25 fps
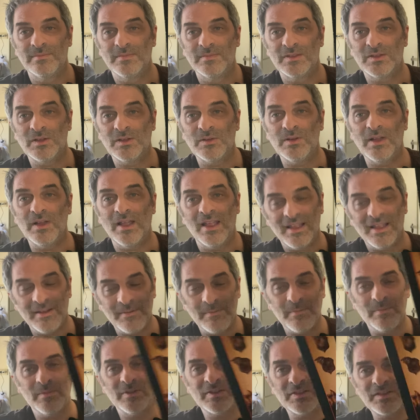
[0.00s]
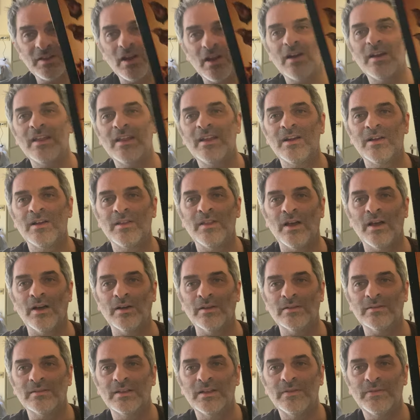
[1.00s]
So start here
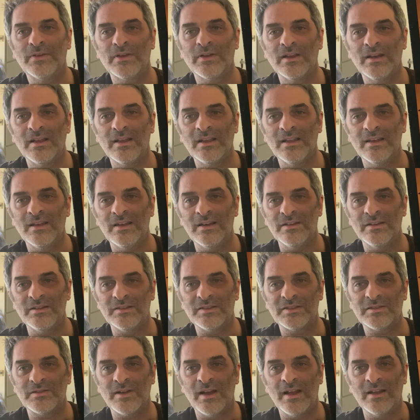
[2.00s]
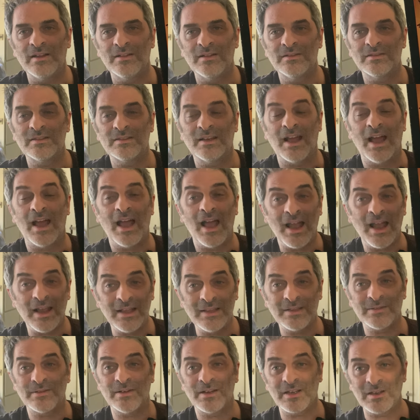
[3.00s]
though. If you're going to get into the Stranglers, and I
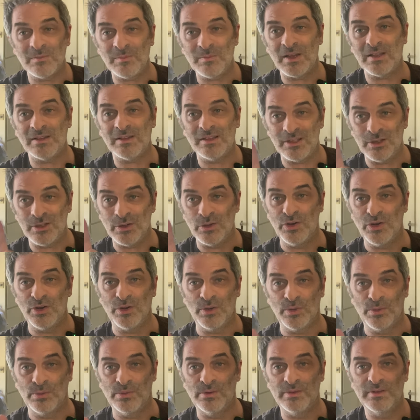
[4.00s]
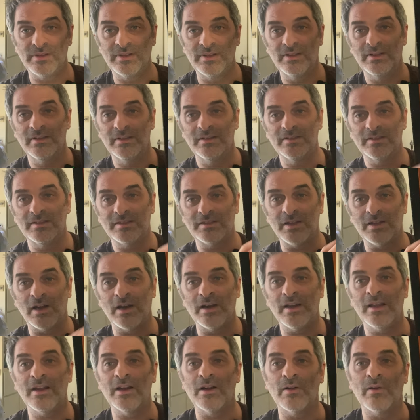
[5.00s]
highly recommend that you do,
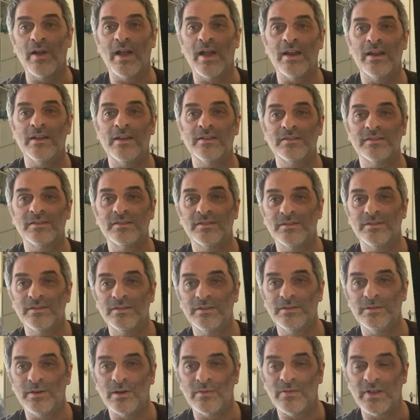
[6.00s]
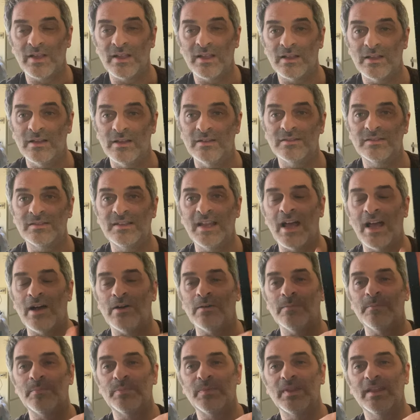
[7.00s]
start here, Rattus Norvegicus. Now,